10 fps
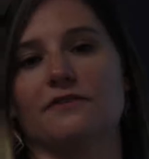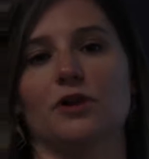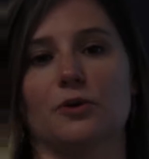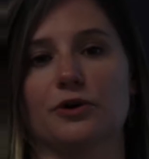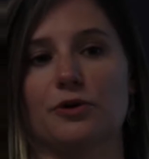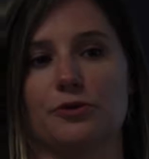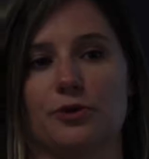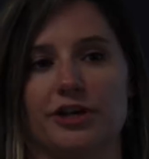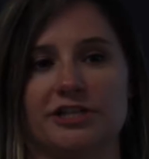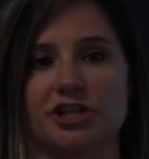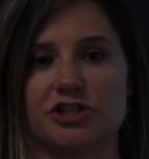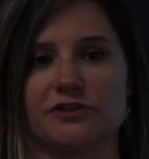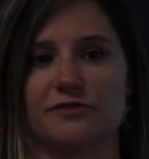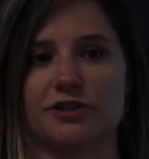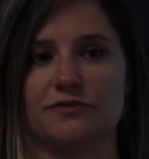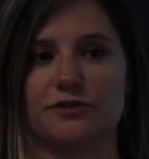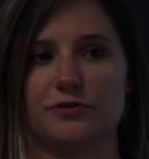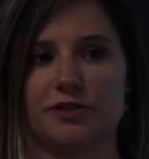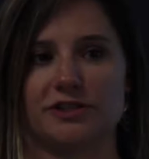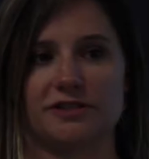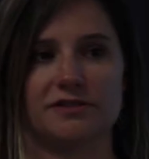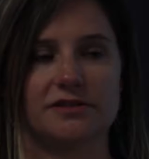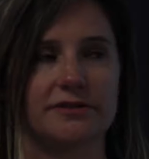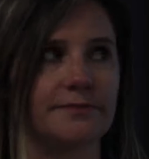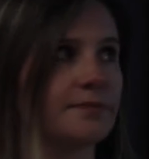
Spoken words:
have lower growth orientations for different reasons.